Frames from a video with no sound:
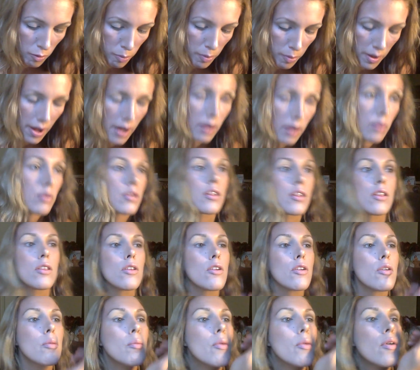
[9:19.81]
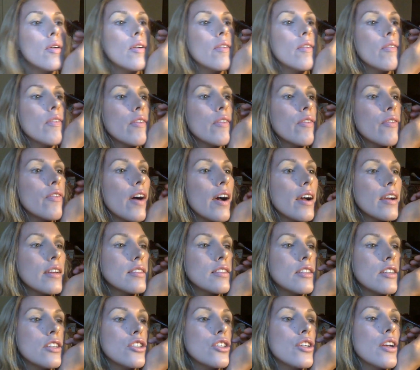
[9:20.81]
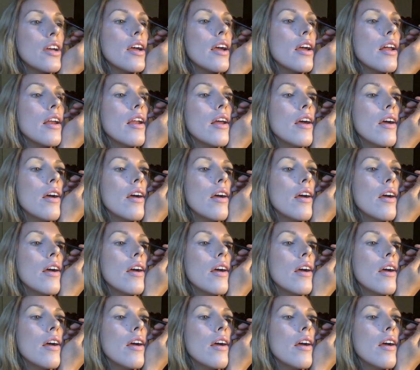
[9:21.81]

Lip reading: back with a little more of the Foxy shade.